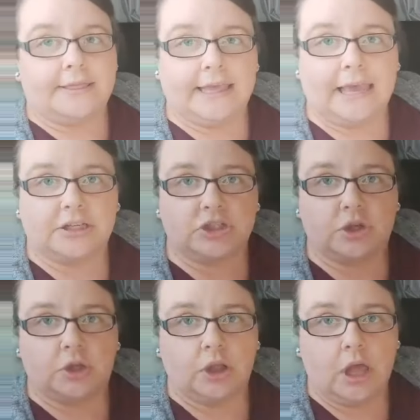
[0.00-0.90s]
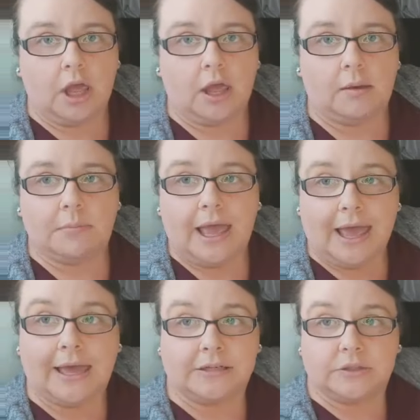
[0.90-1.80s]
the actual
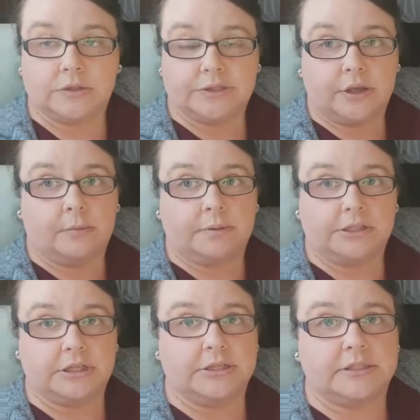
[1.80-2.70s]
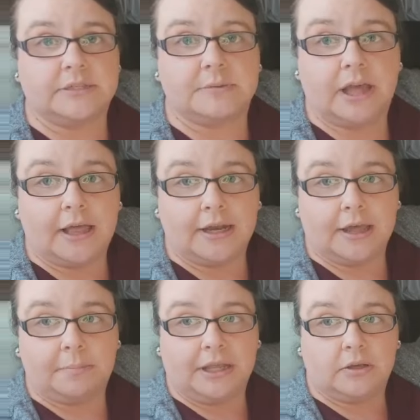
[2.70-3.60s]
handles are produced as well, and
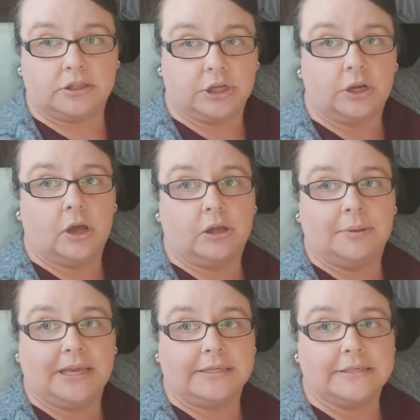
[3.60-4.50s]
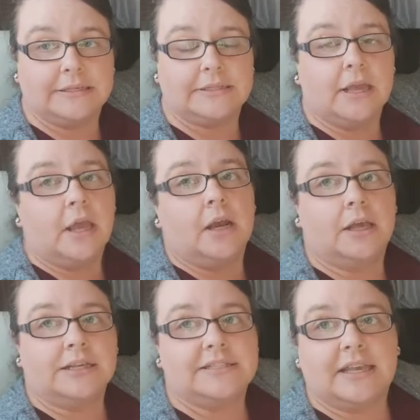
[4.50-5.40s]
there'll be your 2 longer pieces.
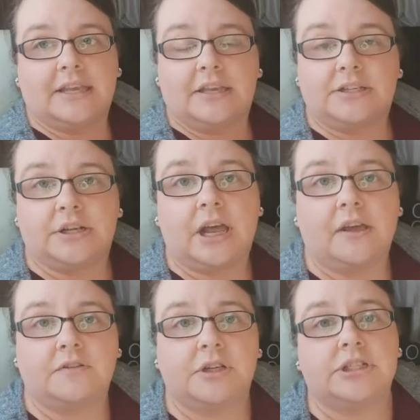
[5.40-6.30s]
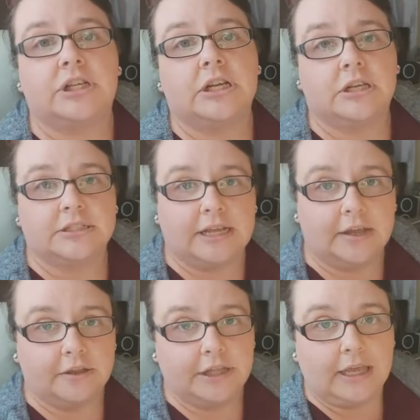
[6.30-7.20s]
Like I say, you don't have to actually cut
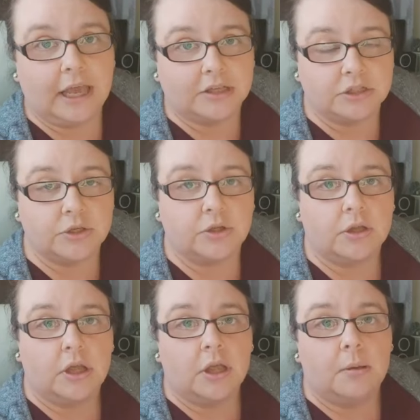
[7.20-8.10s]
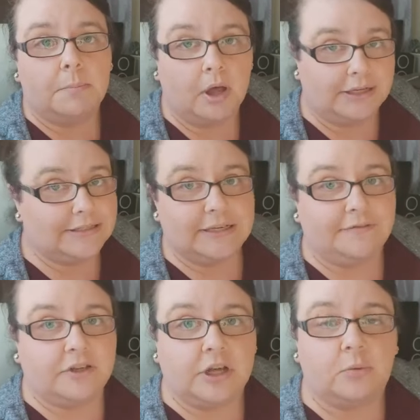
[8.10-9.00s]
out the actual binding
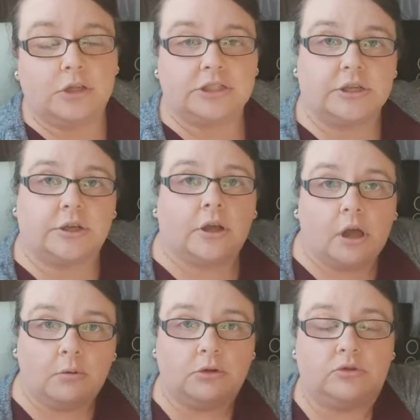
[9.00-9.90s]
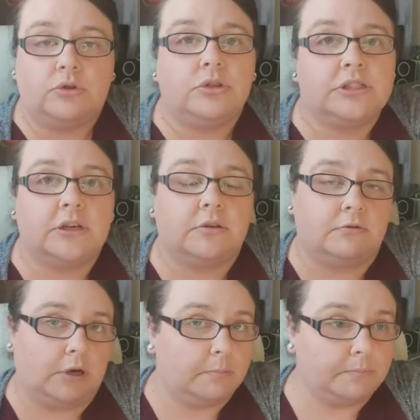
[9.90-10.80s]
if you don't want to. I will draw a
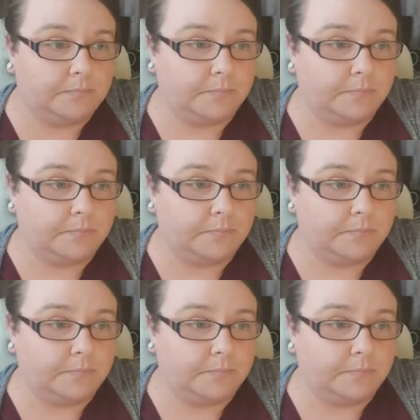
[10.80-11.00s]
diagram,